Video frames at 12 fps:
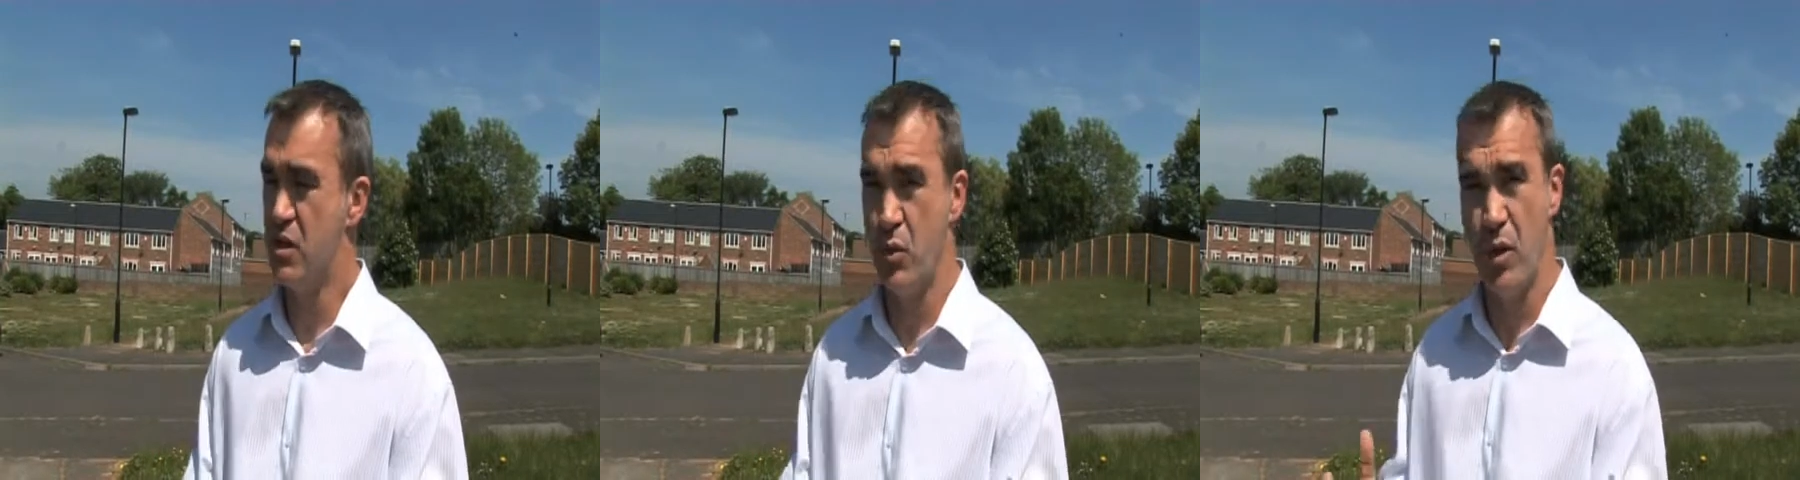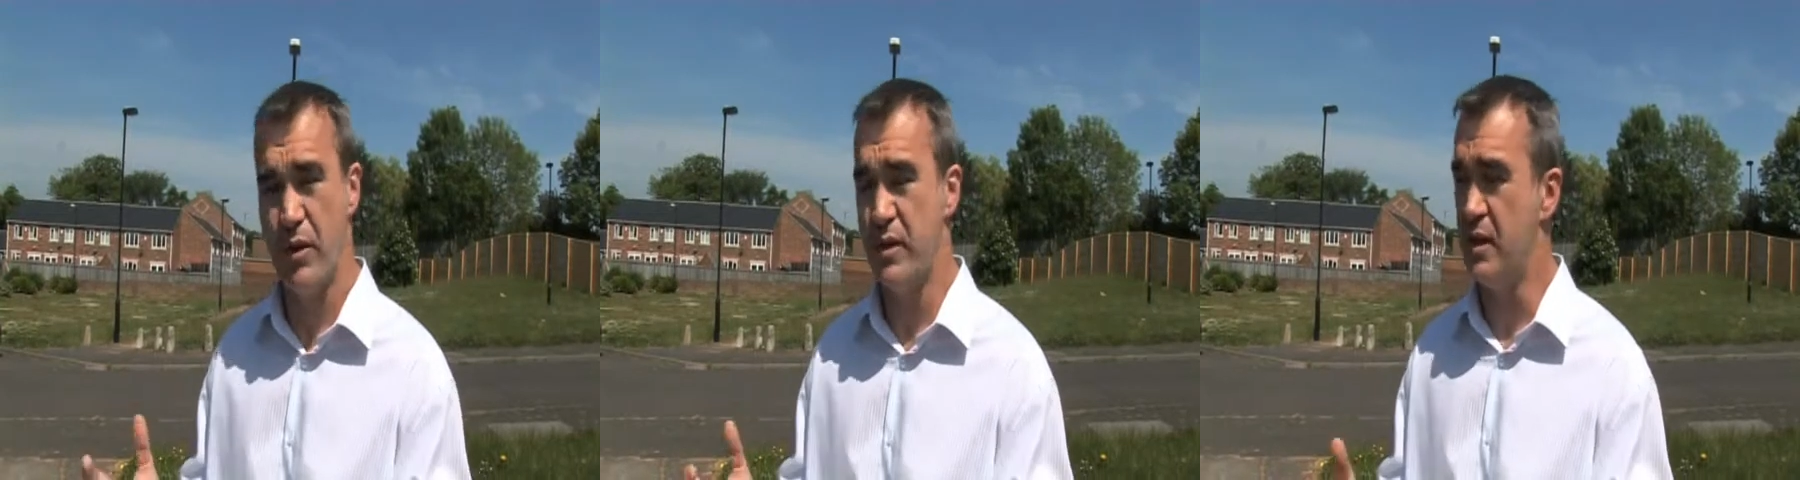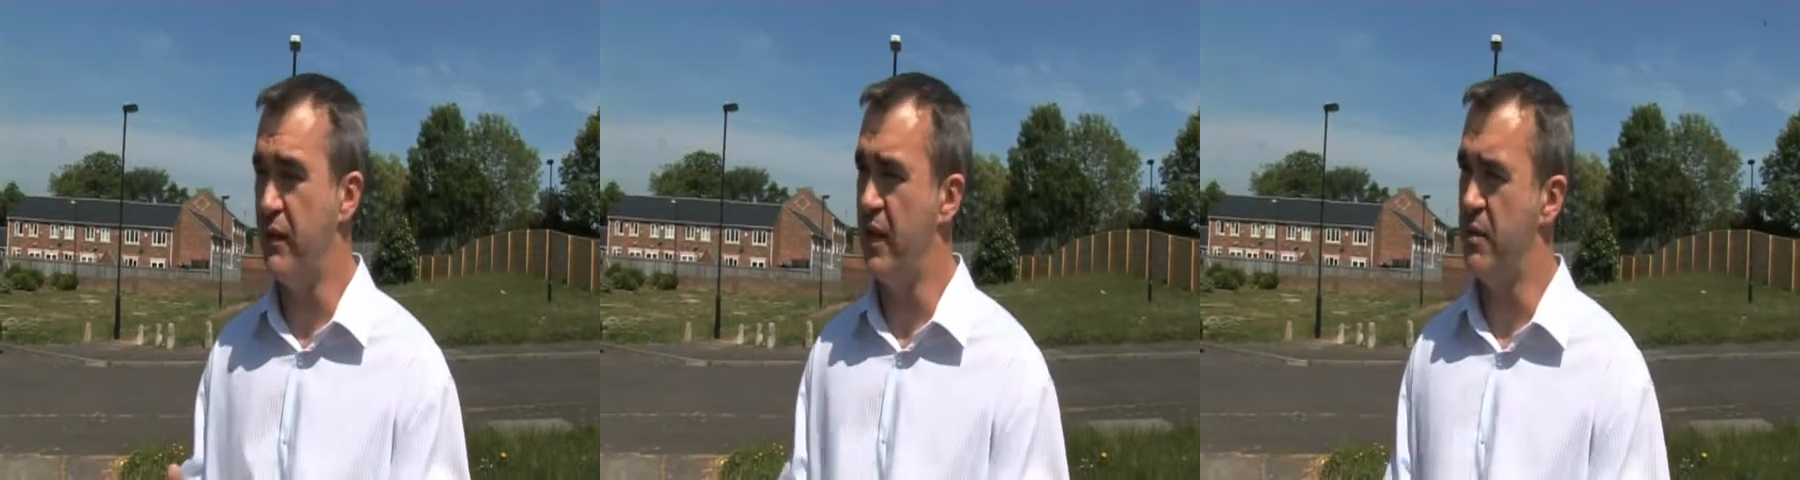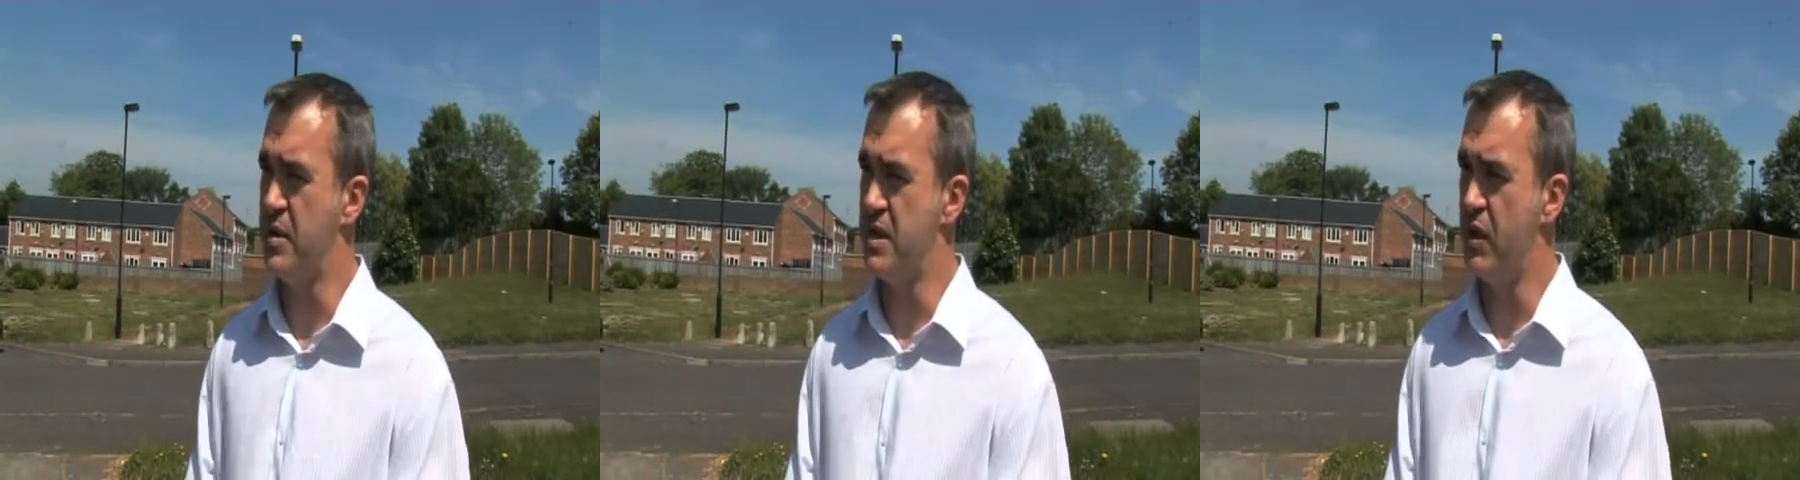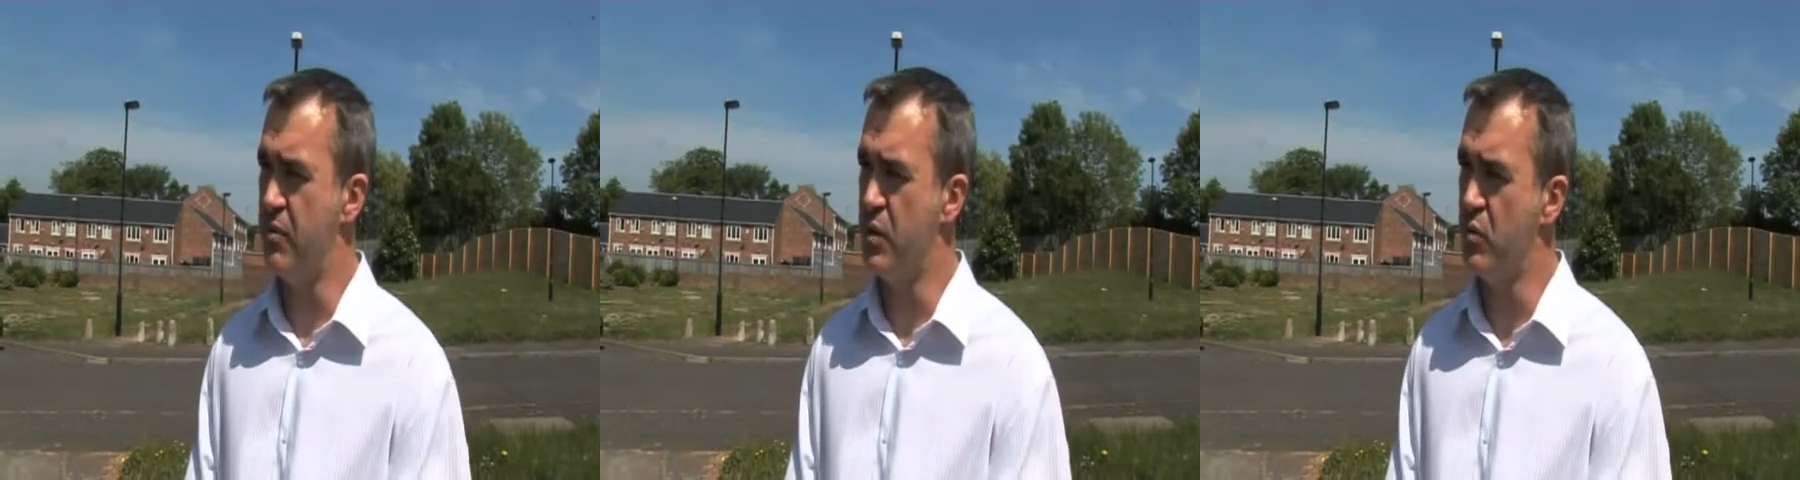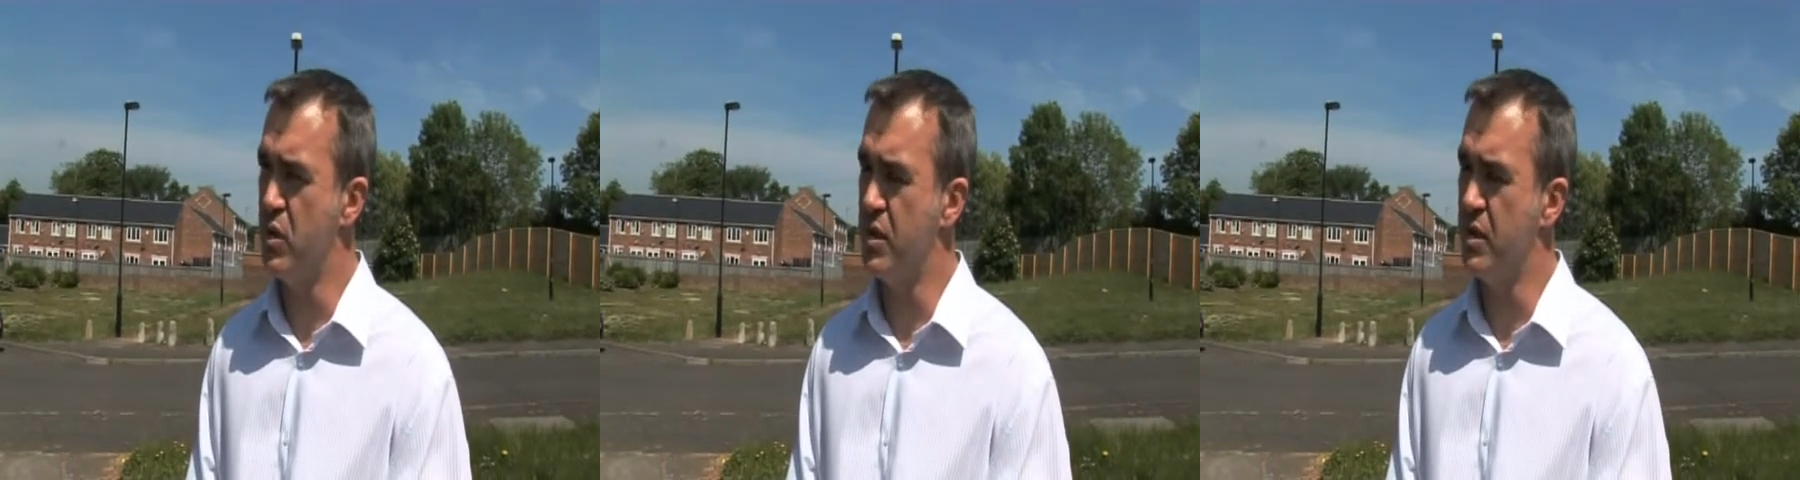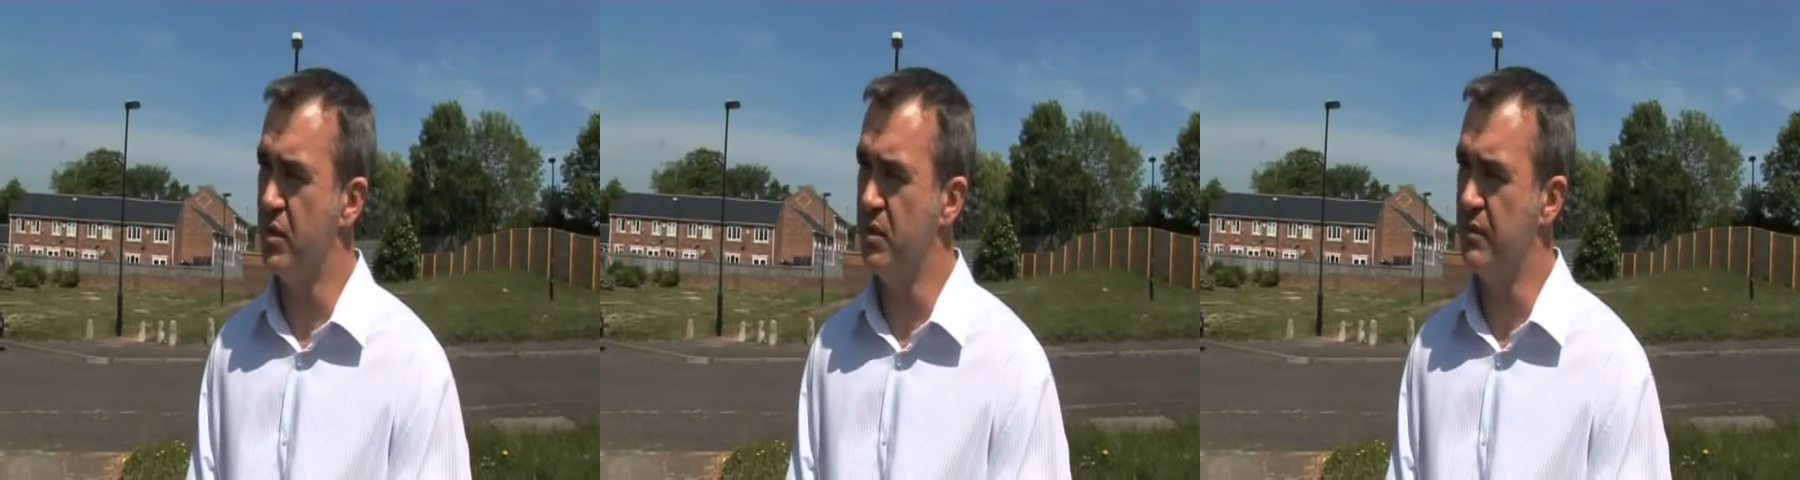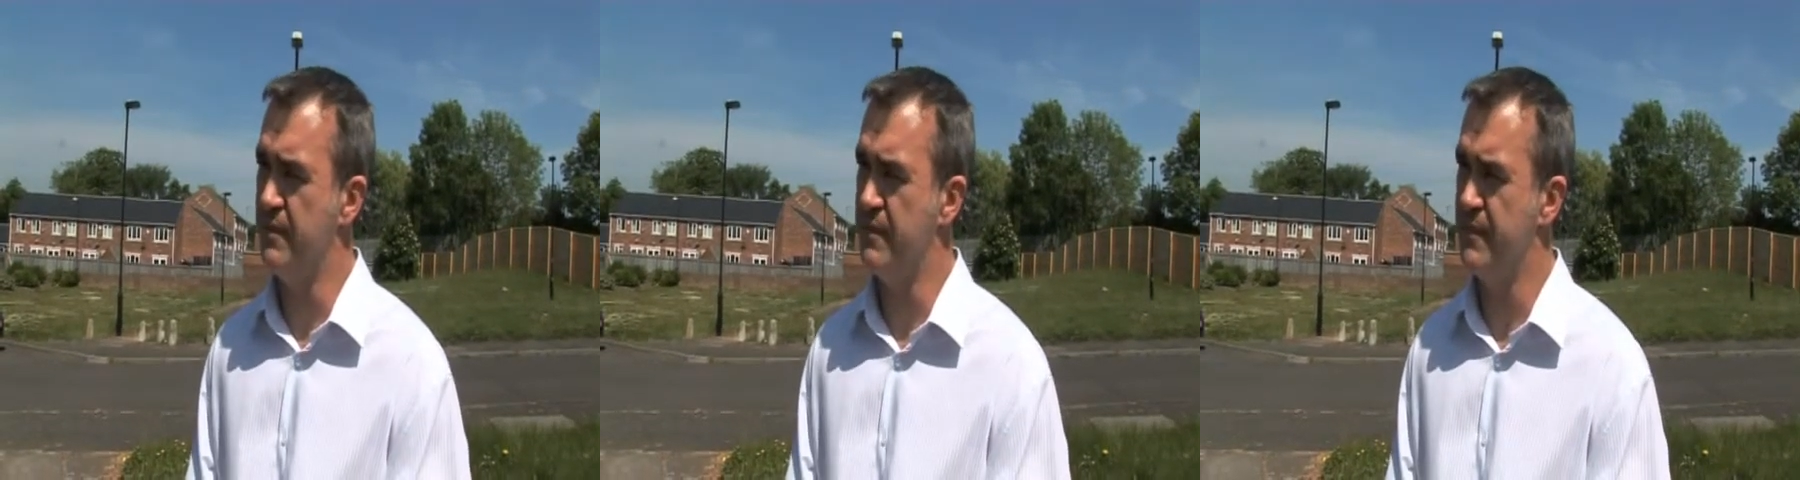all of the developments that we've been working on.